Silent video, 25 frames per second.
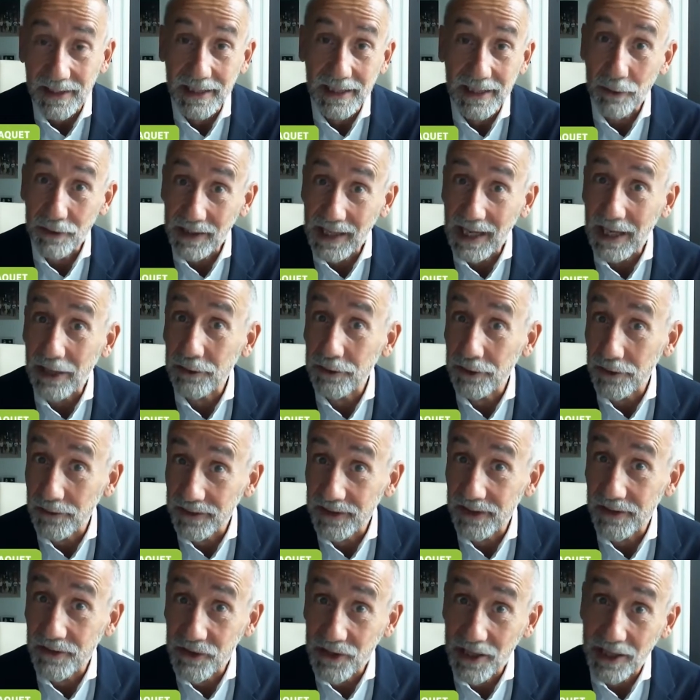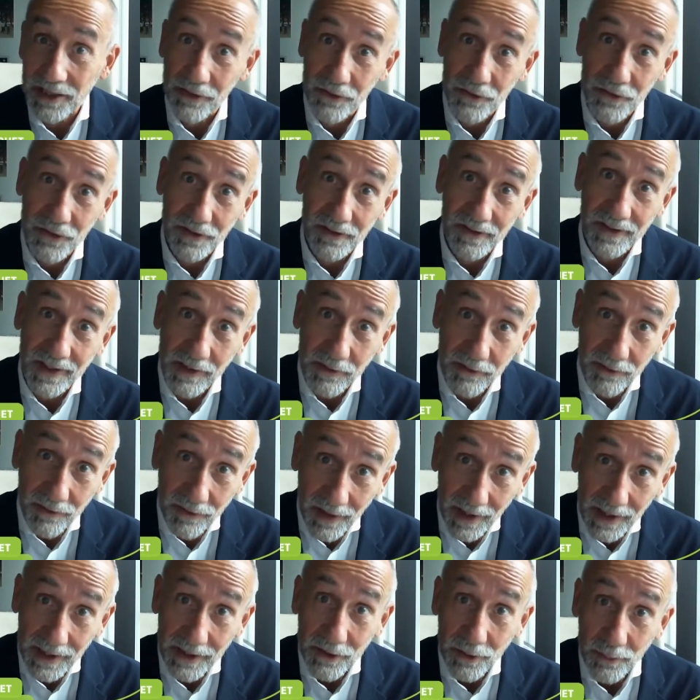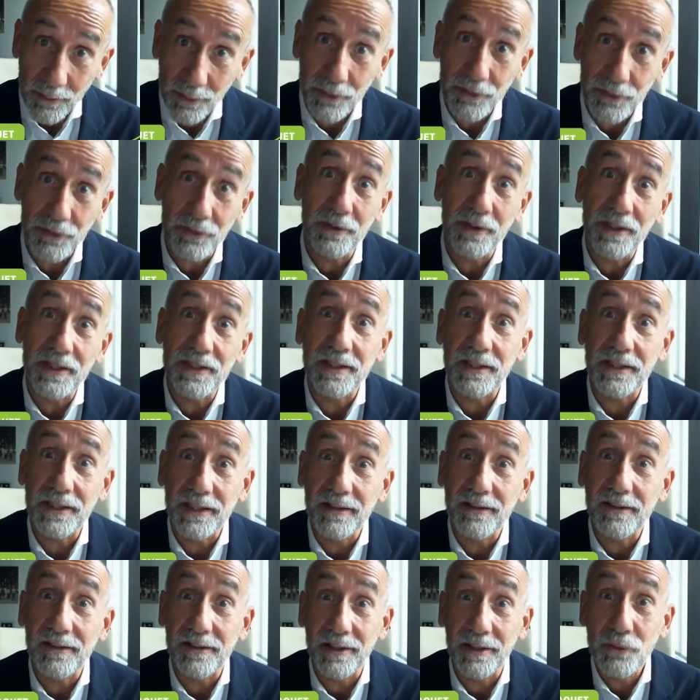But out of these challenges, they find opportunities